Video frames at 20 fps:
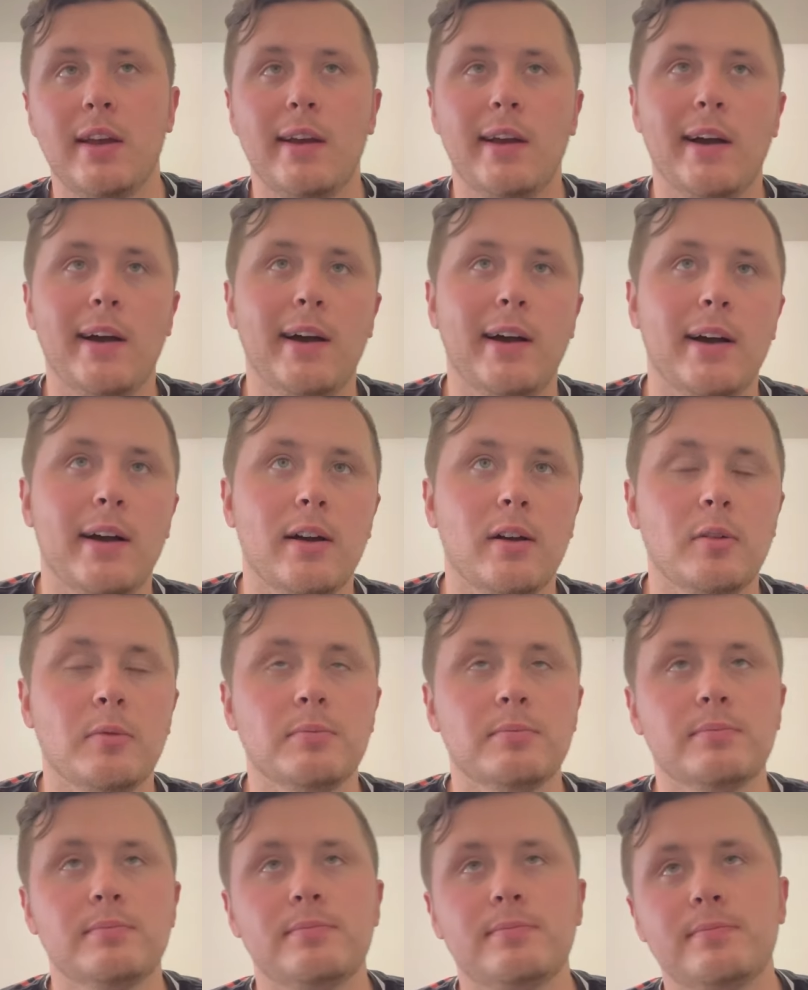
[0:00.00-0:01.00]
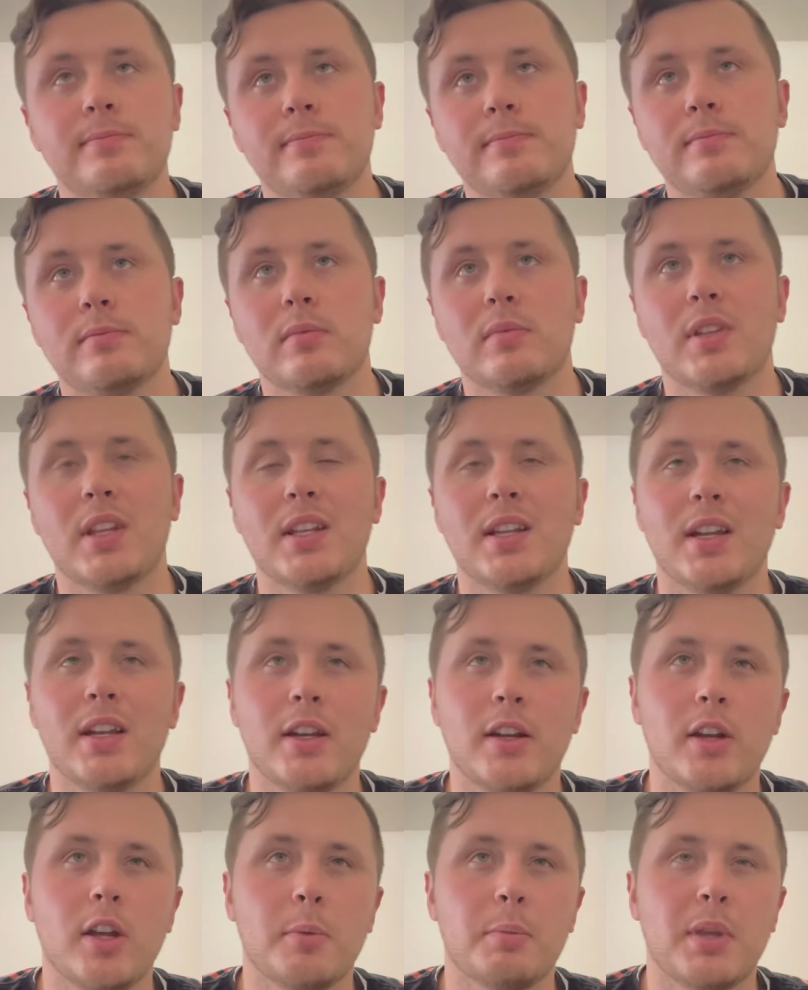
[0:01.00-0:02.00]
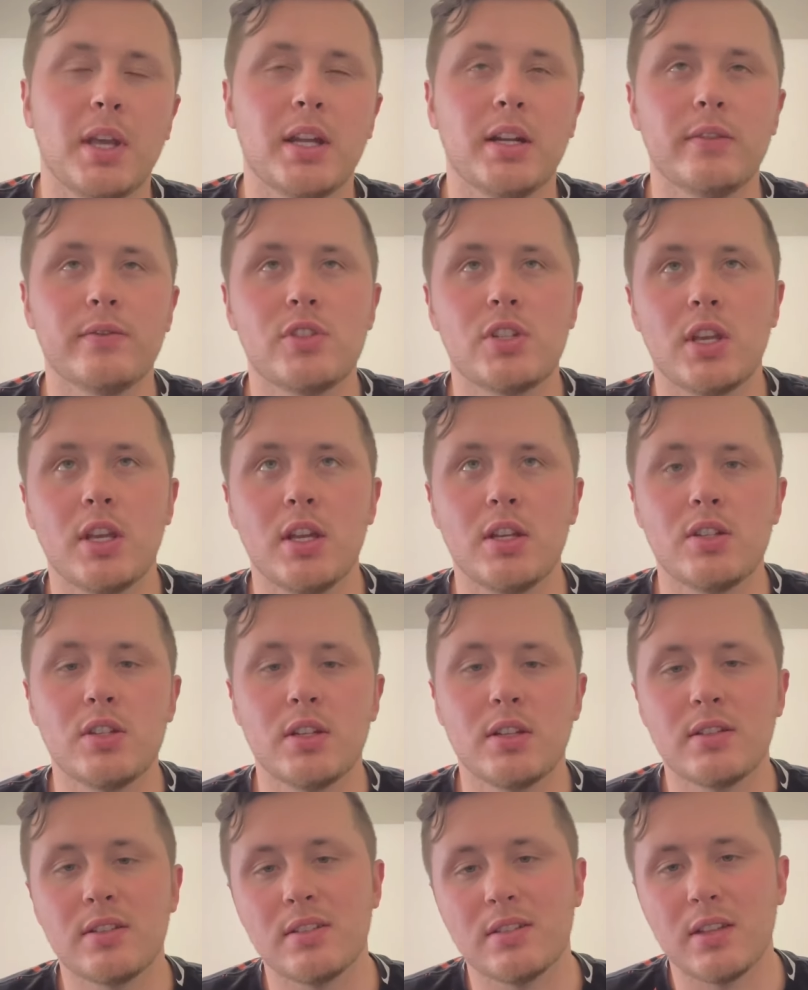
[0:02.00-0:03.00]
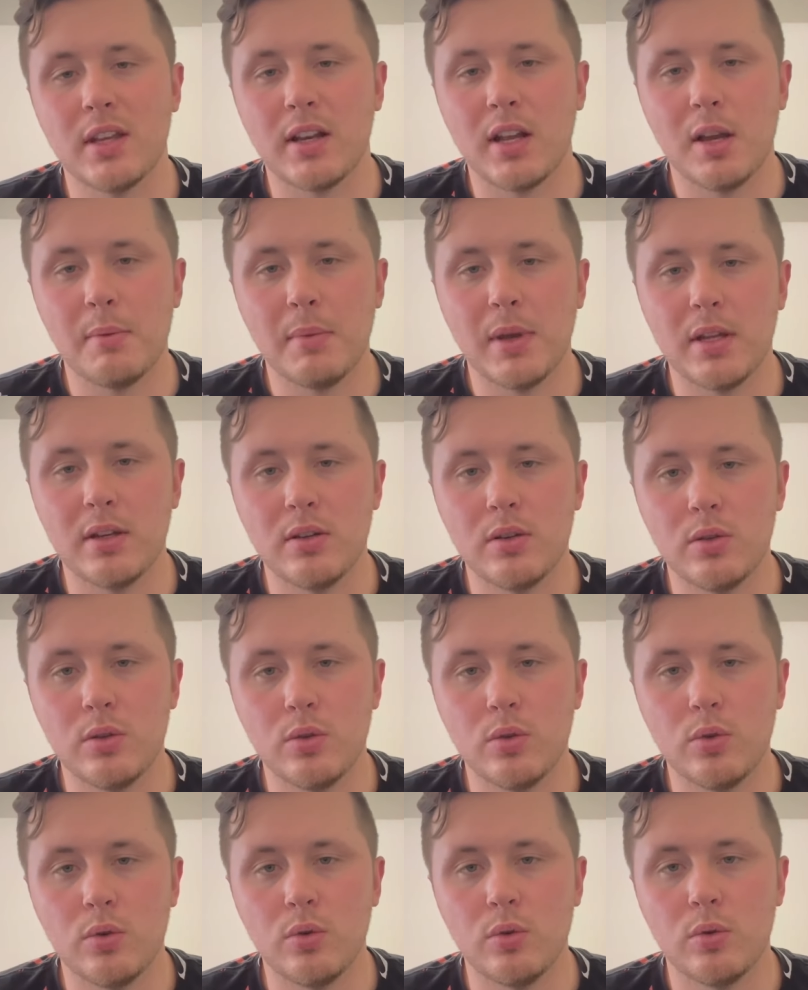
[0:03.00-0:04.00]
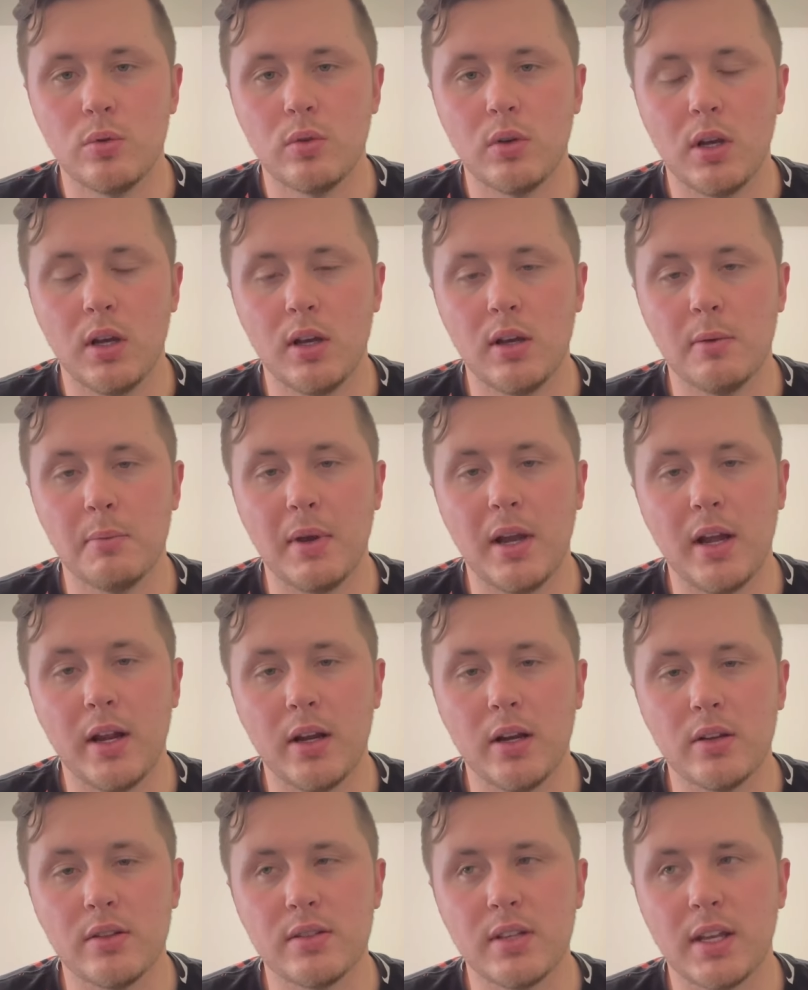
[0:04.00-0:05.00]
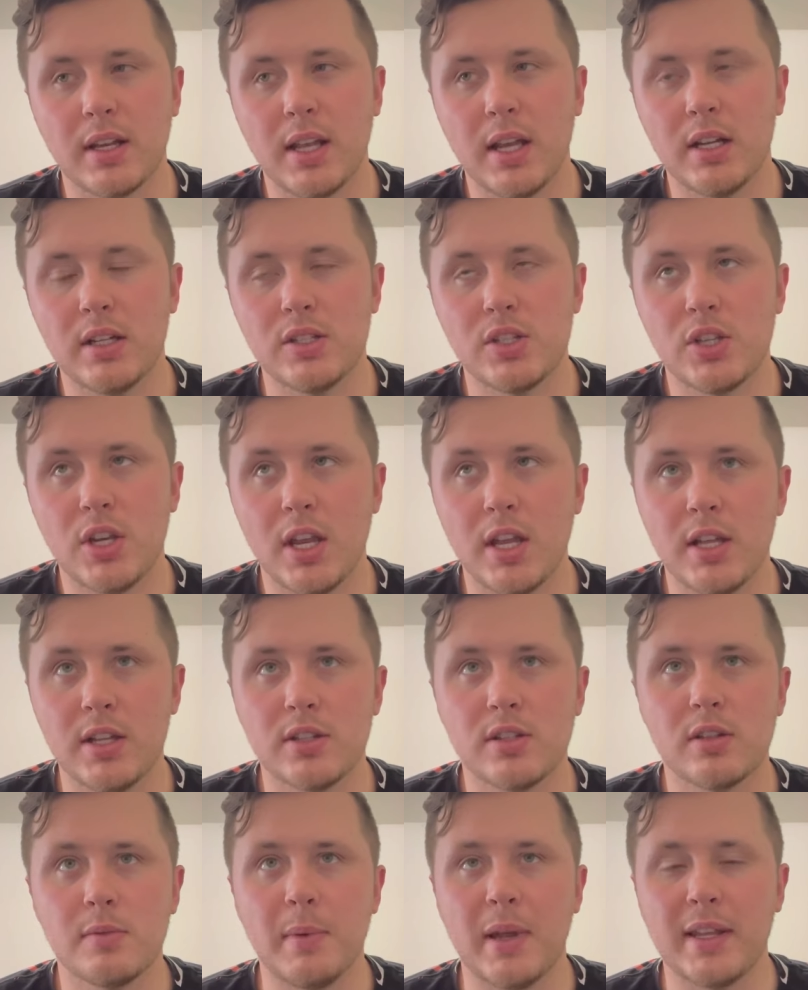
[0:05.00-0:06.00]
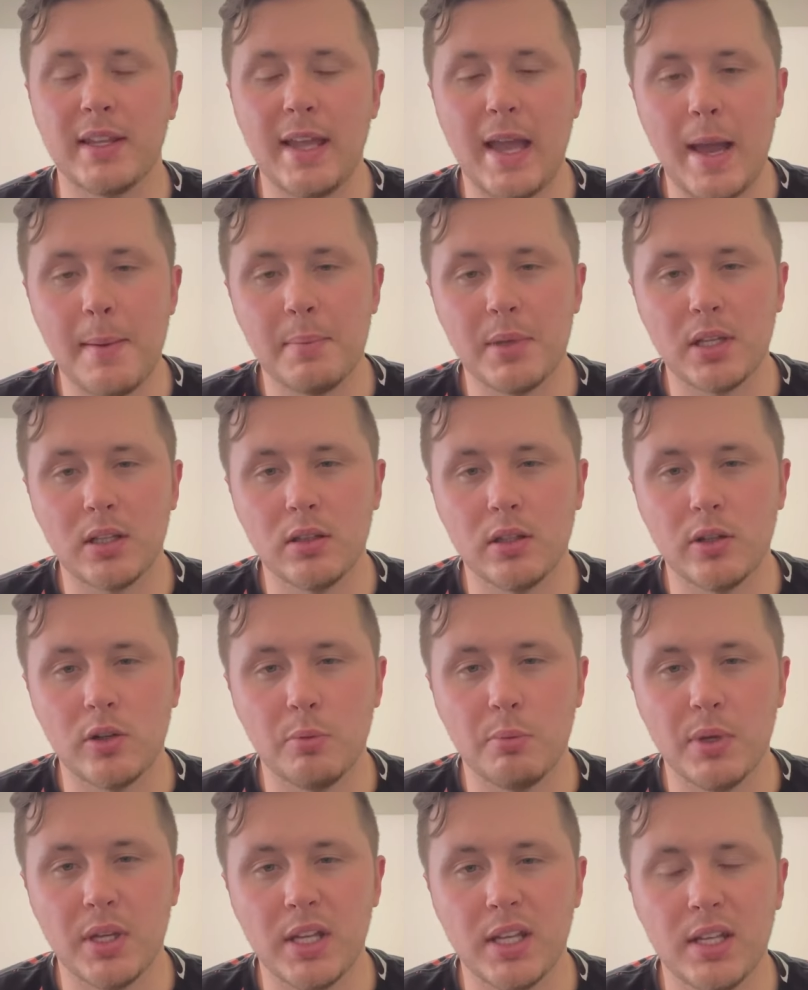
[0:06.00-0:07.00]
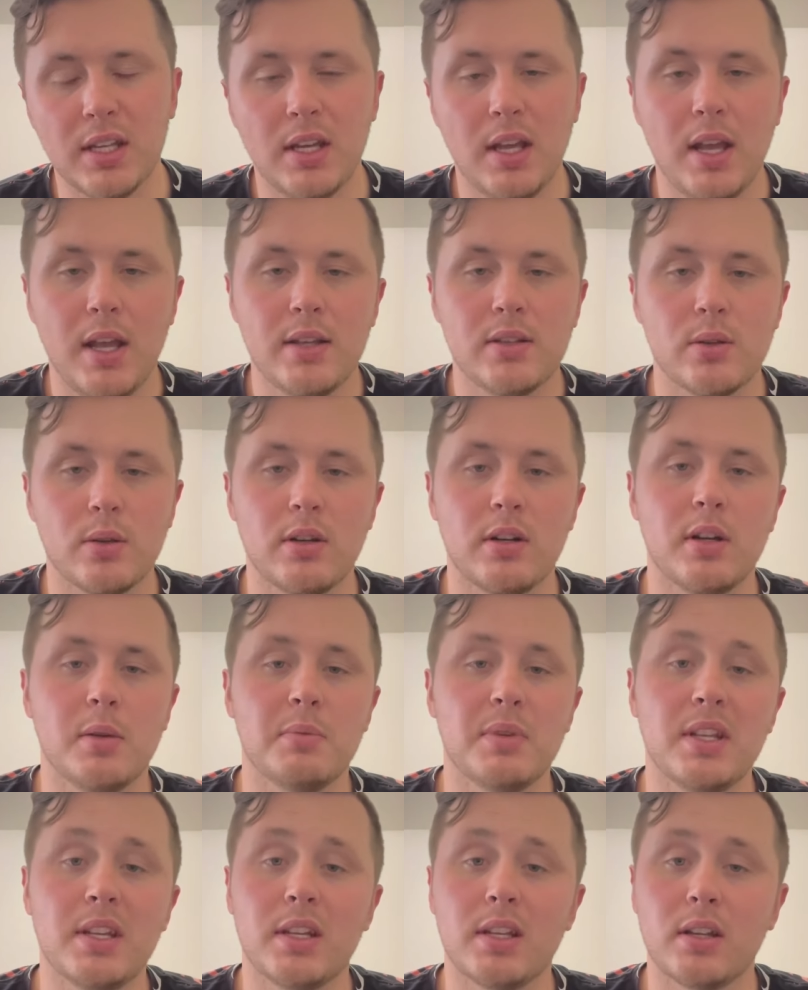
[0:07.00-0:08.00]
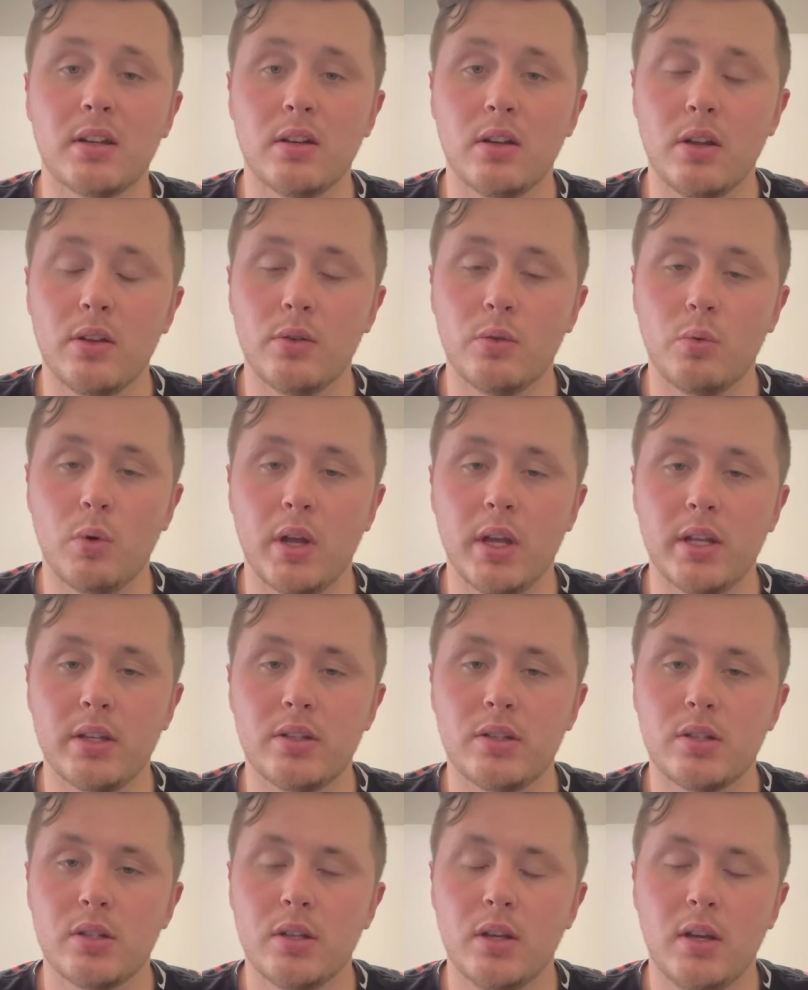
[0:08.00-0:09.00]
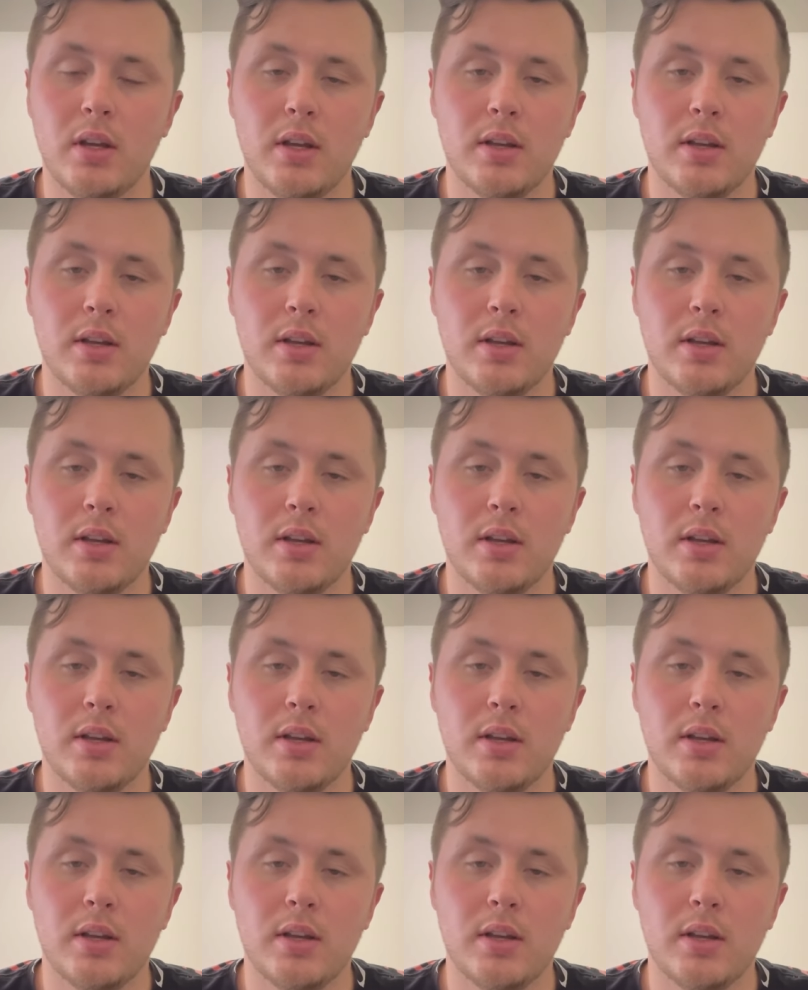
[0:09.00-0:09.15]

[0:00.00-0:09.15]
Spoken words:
then ended up kind of changing since I got my new irons. I kind of changed my gapping a little bit, so I ended up needing another wedge.